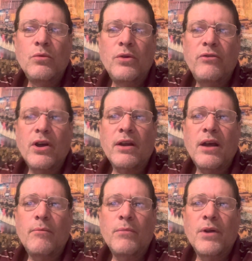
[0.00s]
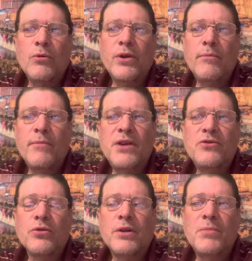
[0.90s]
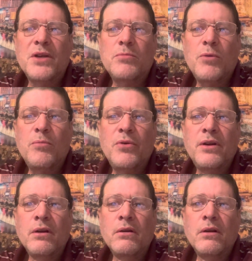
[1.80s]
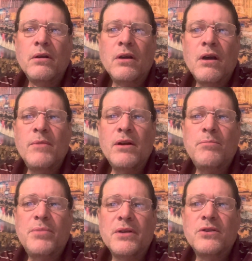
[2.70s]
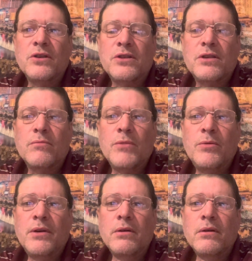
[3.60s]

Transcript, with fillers: We've got a complimentary Major League Baseball play coming up in just a moment.